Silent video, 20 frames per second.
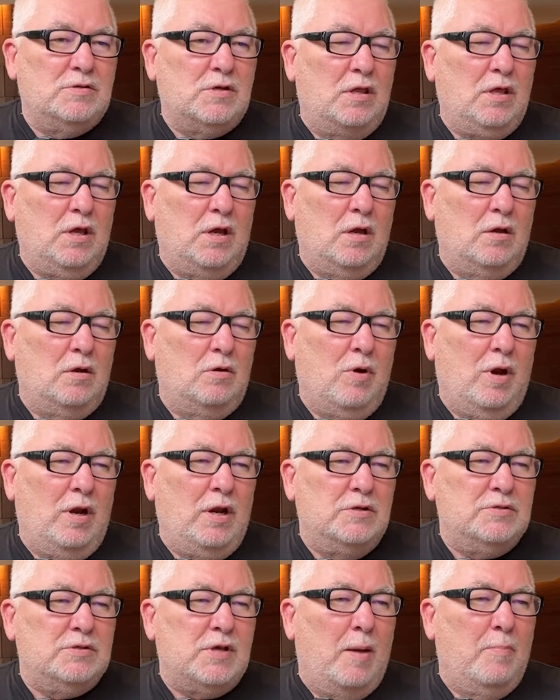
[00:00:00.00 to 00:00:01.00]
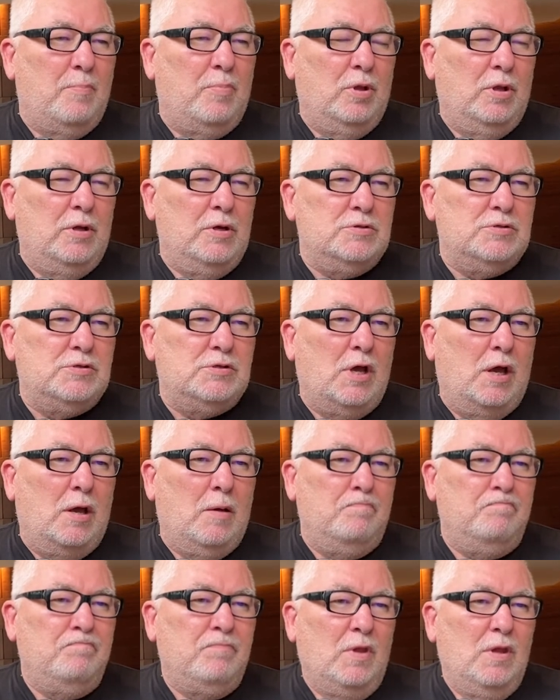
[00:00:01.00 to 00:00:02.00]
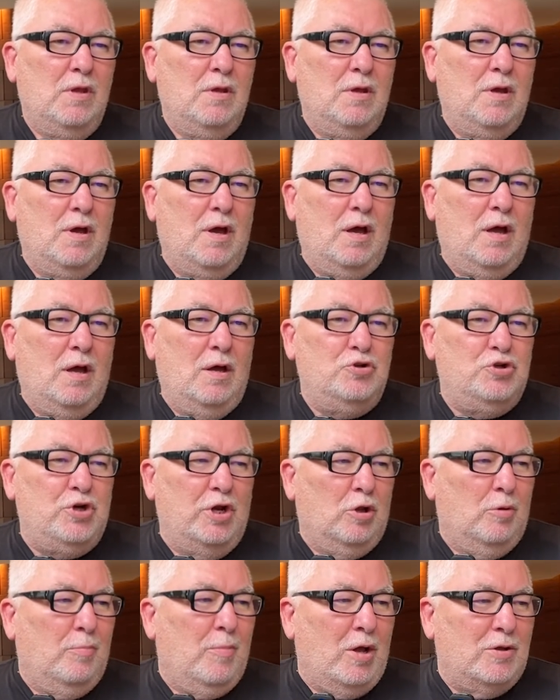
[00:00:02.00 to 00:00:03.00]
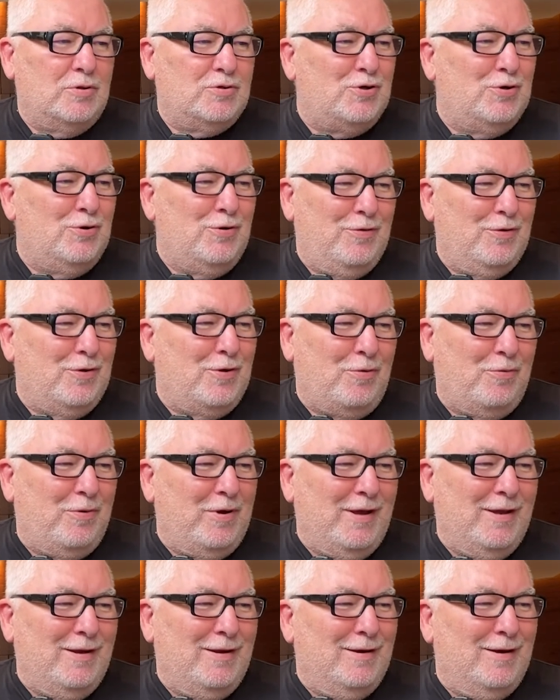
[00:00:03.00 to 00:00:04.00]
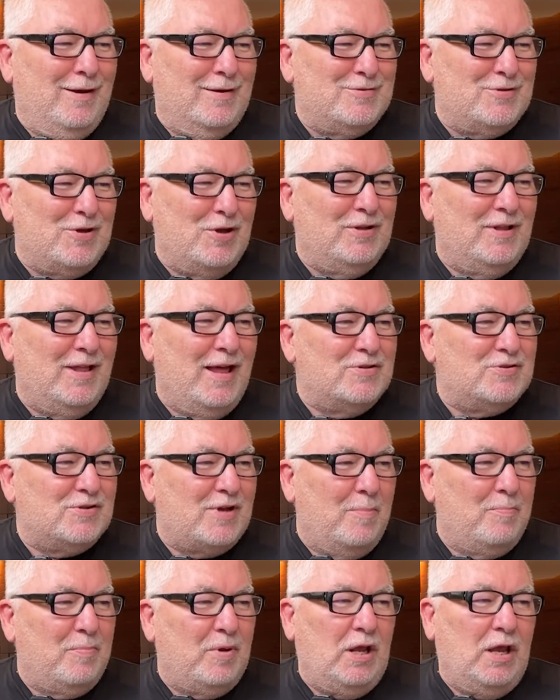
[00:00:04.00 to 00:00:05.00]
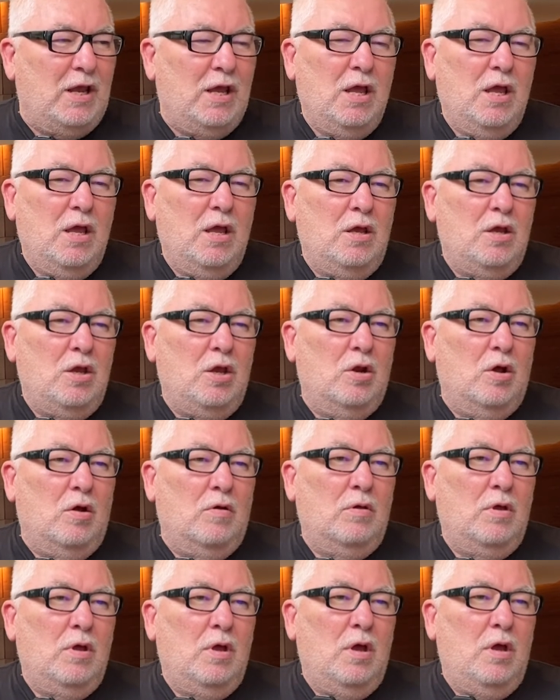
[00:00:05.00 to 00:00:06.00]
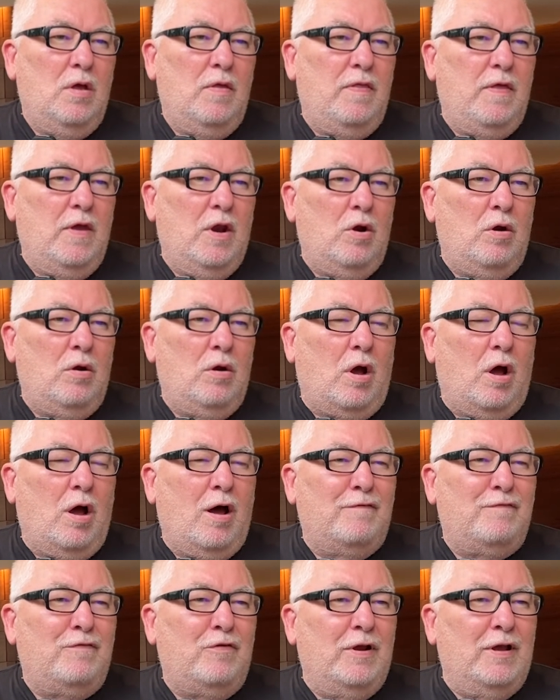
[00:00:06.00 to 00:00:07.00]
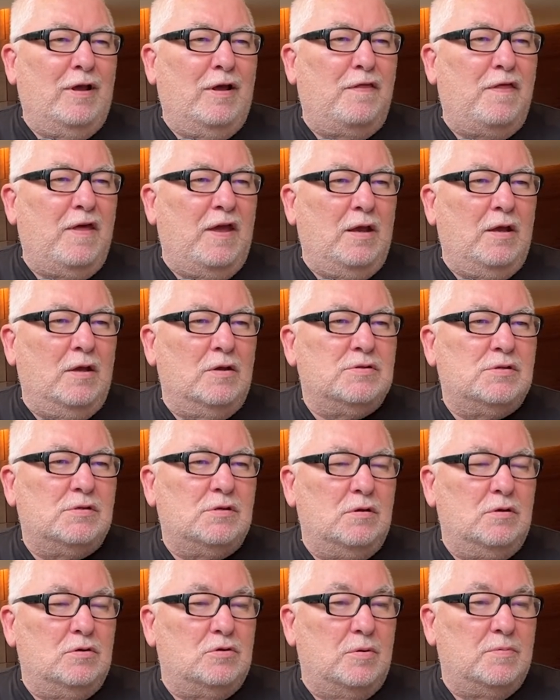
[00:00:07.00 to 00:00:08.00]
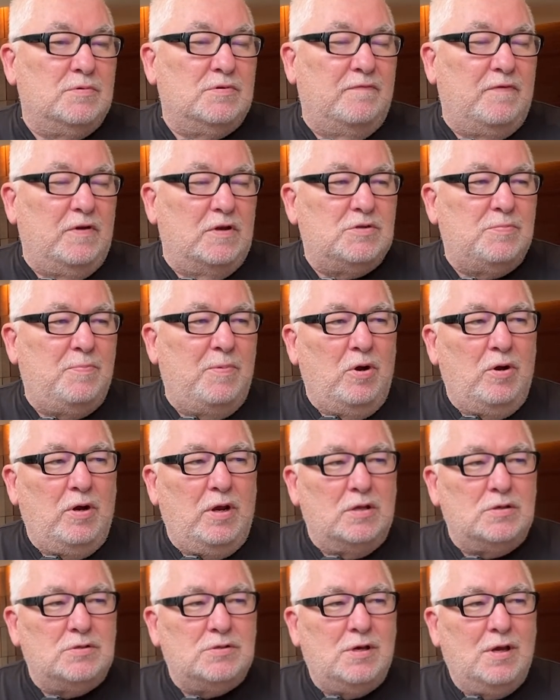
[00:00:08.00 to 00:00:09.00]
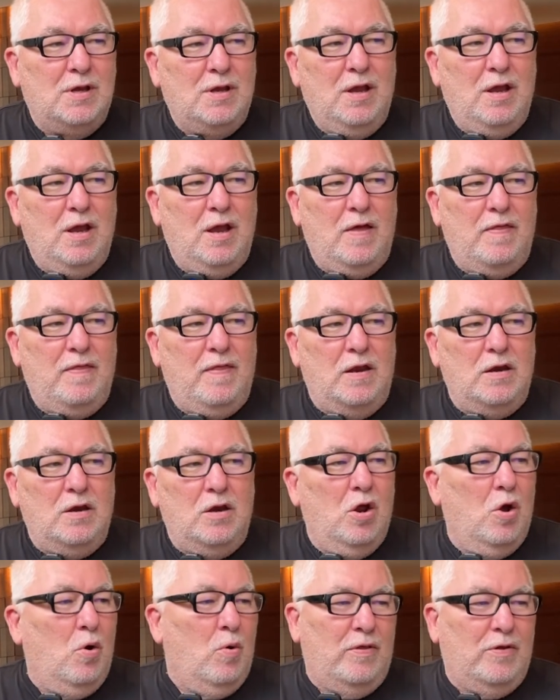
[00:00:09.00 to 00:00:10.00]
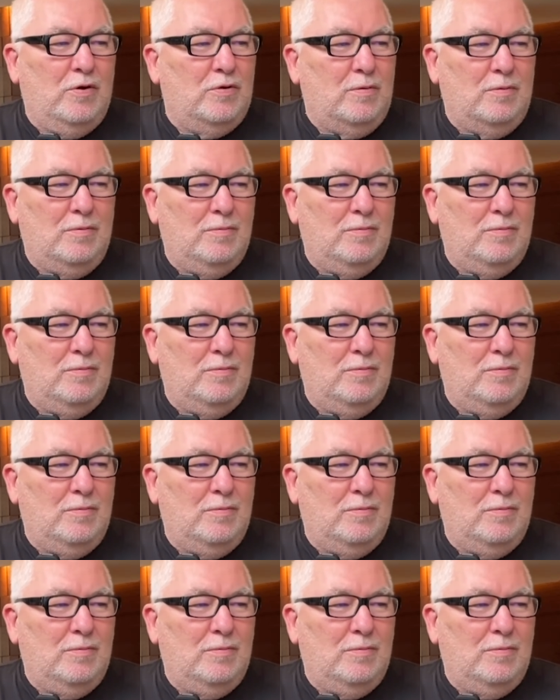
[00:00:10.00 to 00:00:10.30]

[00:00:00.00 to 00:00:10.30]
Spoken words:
I think a great example is General Monster, the Korean sunglass company. They're offering things in terms of experience that no other